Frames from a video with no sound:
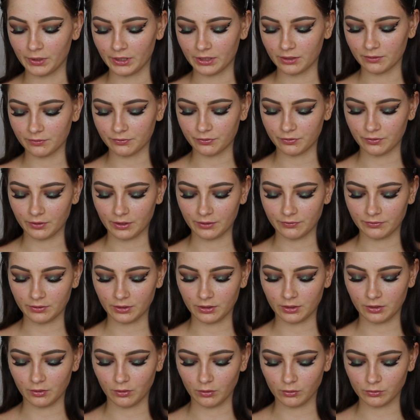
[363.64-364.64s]
Makeup Forever
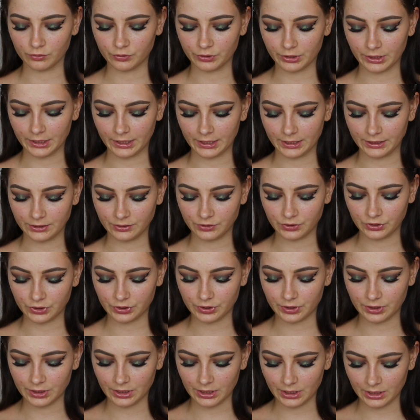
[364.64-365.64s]
Ultra
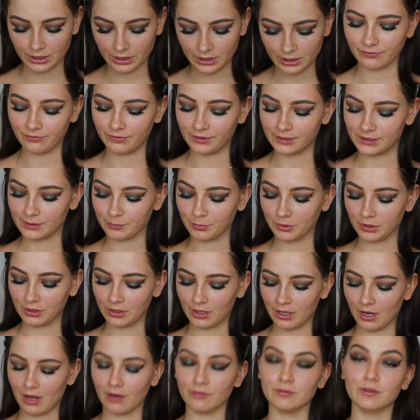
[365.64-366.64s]
HD Invisible
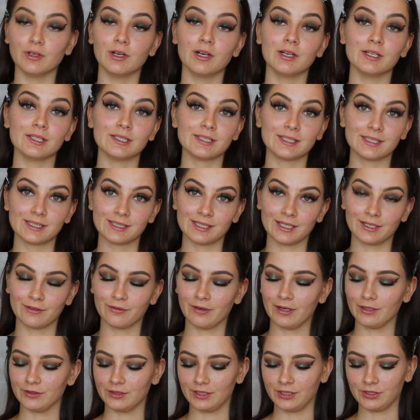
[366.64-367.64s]
Cover Stick
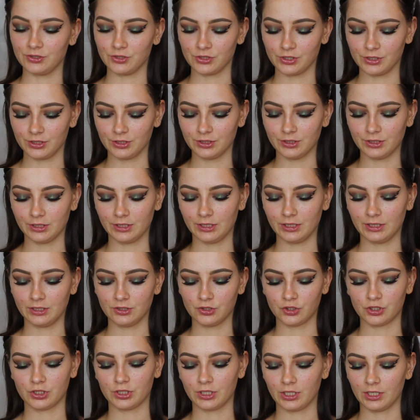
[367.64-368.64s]
Foundation
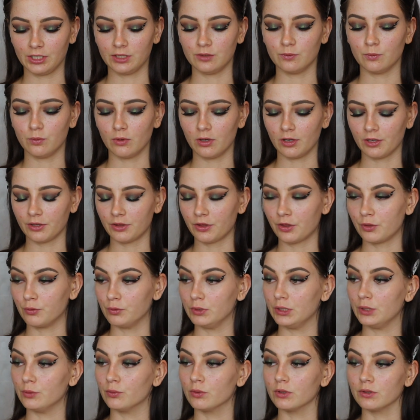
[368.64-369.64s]
in shade
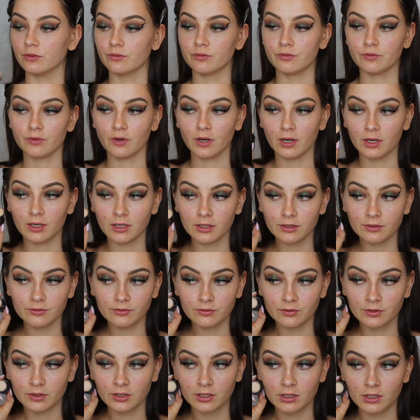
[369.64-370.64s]
Y315.
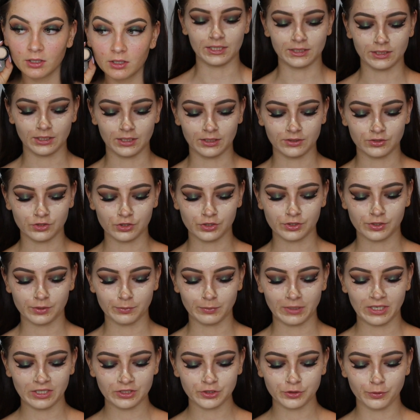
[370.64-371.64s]
And then just to
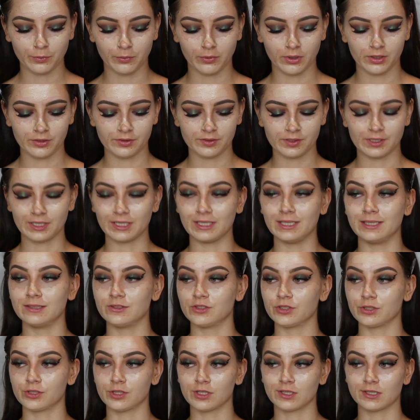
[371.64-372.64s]
match my
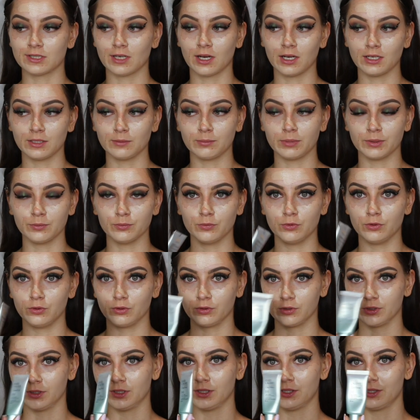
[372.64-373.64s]
skin just a tiny bit
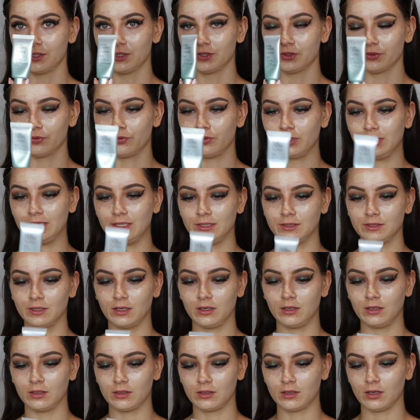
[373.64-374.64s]
more, because this is a really
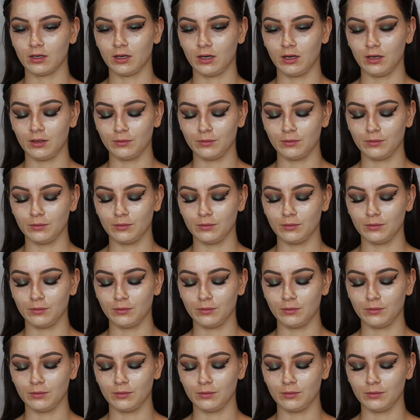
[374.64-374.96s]
dark